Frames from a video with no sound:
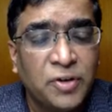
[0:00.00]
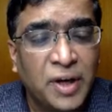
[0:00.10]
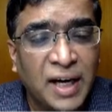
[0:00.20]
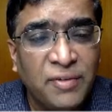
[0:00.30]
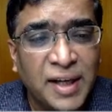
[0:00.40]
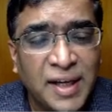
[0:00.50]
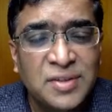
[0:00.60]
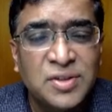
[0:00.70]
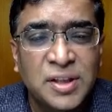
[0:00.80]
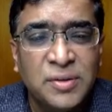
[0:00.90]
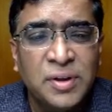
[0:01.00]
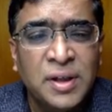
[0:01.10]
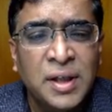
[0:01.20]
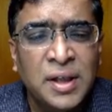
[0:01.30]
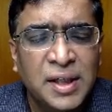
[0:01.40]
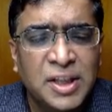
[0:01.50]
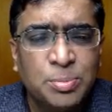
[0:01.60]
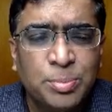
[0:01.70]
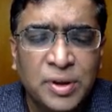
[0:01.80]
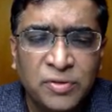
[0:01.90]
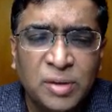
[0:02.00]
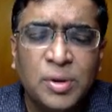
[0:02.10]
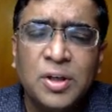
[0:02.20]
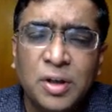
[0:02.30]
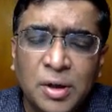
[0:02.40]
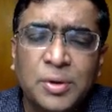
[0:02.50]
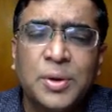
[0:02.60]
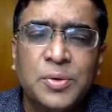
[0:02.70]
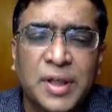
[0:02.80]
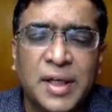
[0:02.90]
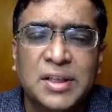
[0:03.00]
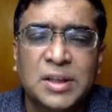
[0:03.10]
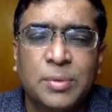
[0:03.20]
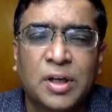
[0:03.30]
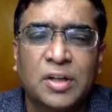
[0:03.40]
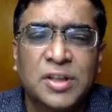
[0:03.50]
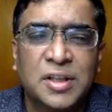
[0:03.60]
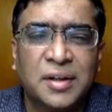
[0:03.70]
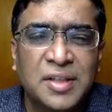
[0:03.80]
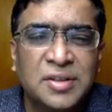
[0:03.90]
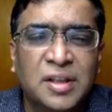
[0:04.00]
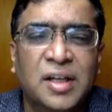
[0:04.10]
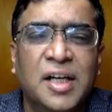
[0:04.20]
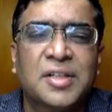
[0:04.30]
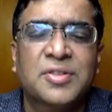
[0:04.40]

you have an AC, it's preferable not to use AC because it recirculates the